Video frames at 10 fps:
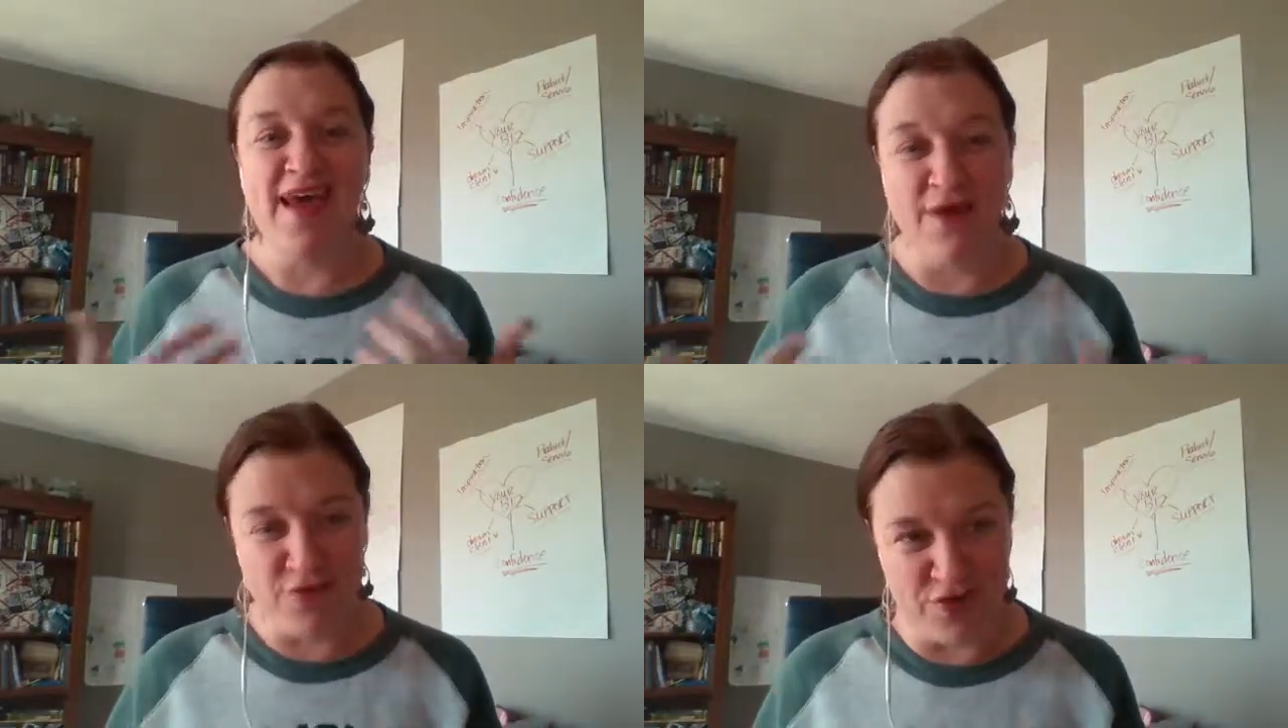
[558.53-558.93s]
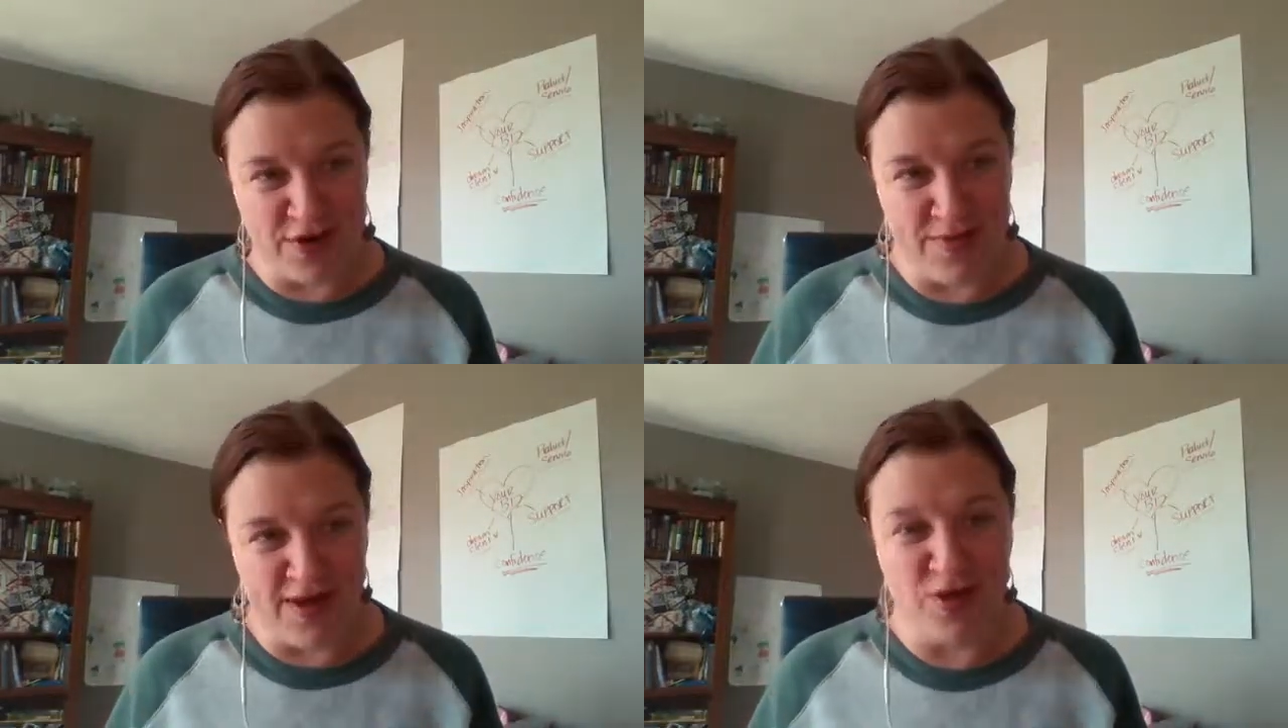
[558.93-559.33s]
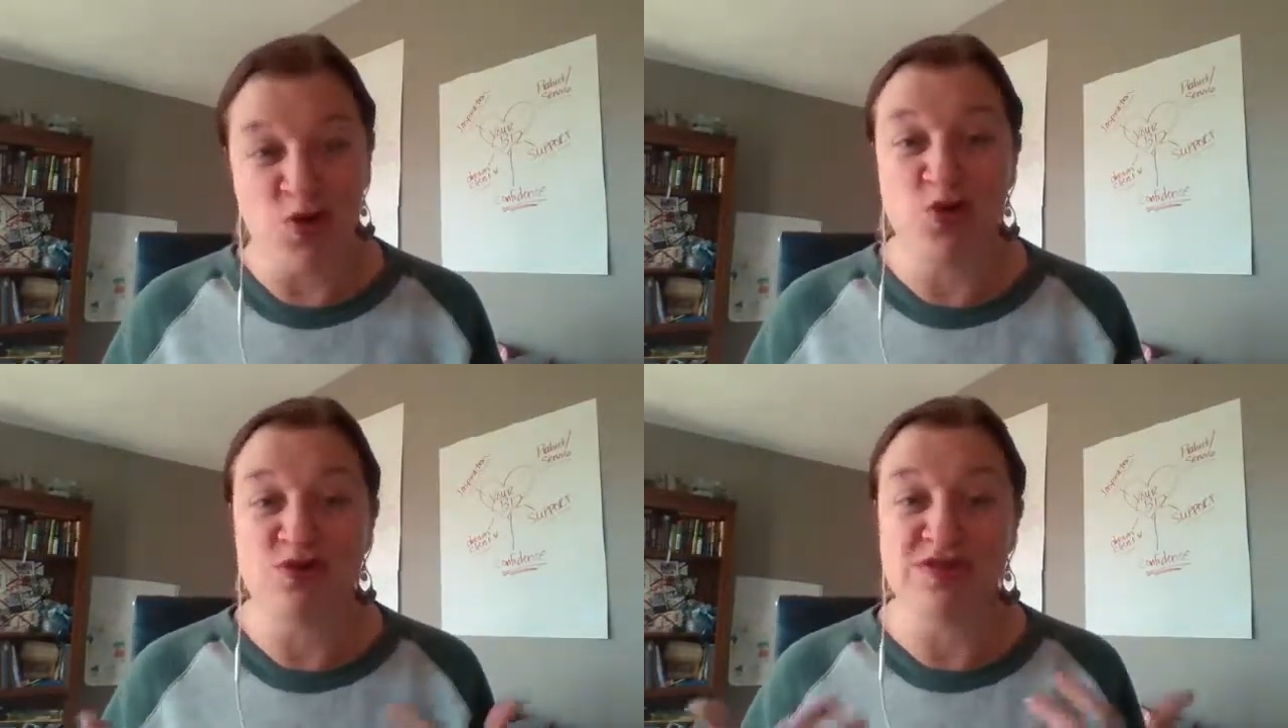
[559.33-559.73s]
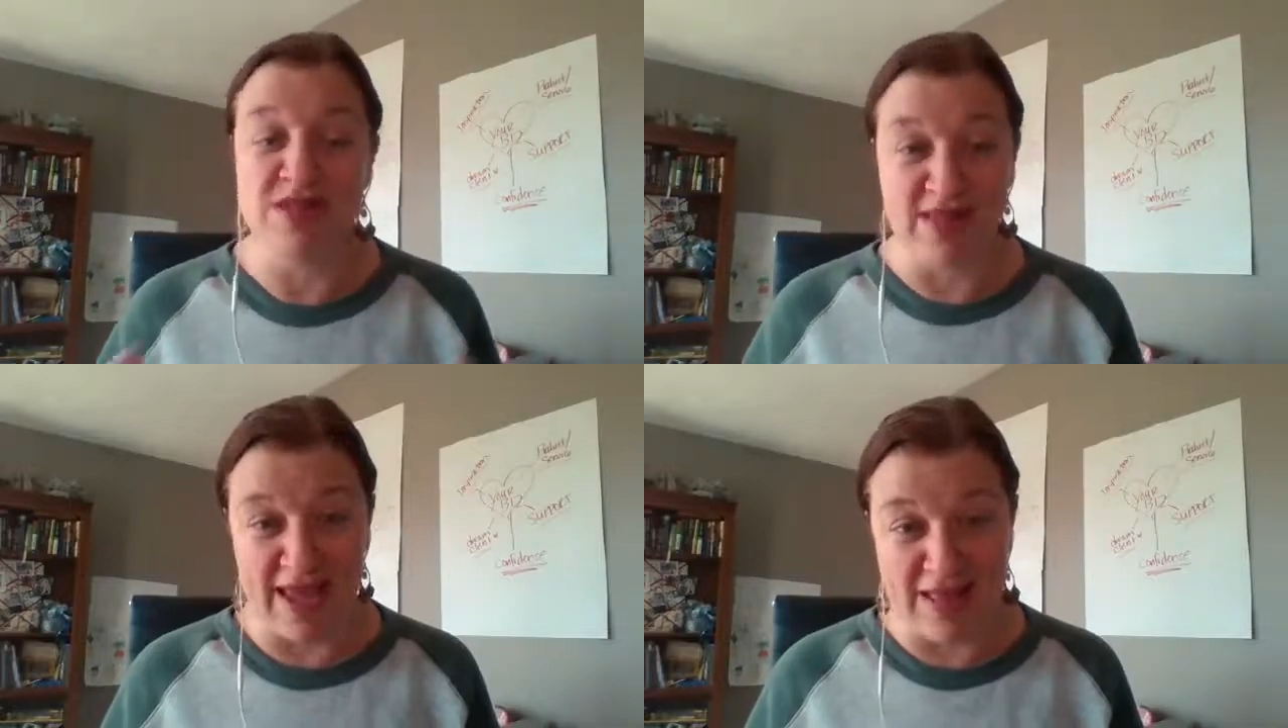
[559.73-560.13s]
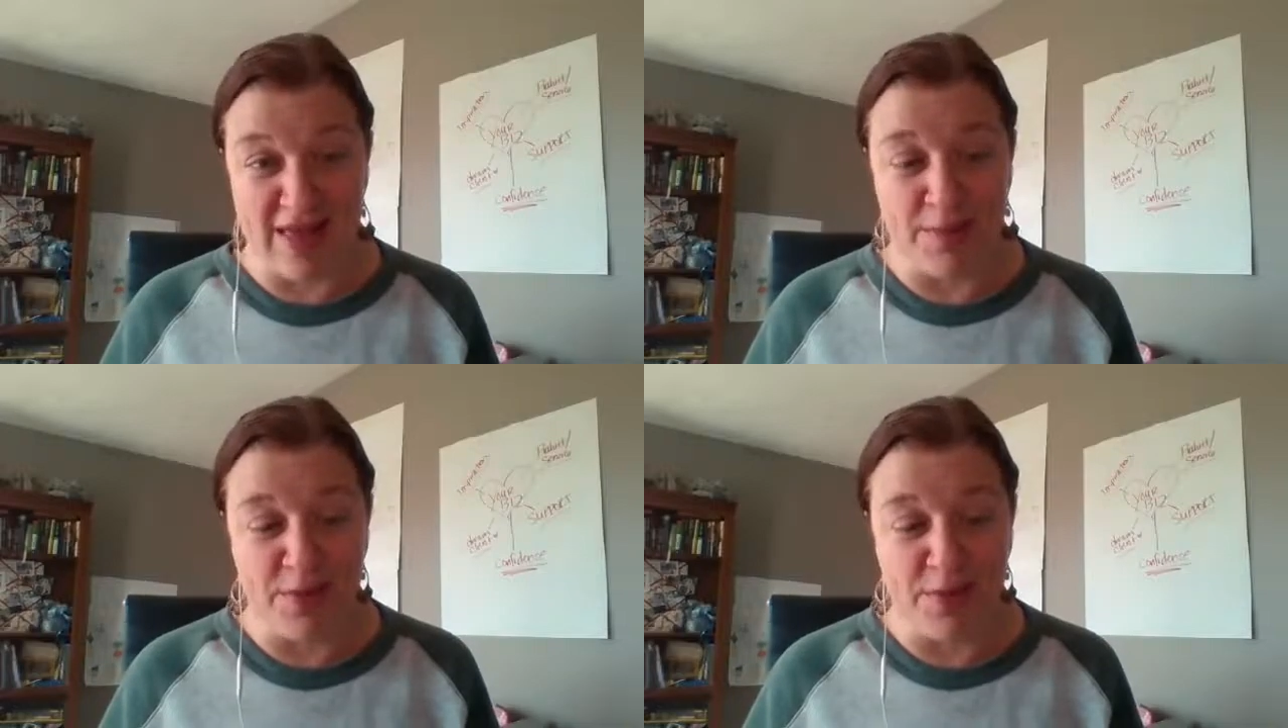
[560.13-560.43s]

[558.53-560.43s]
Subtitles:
everybody who's like that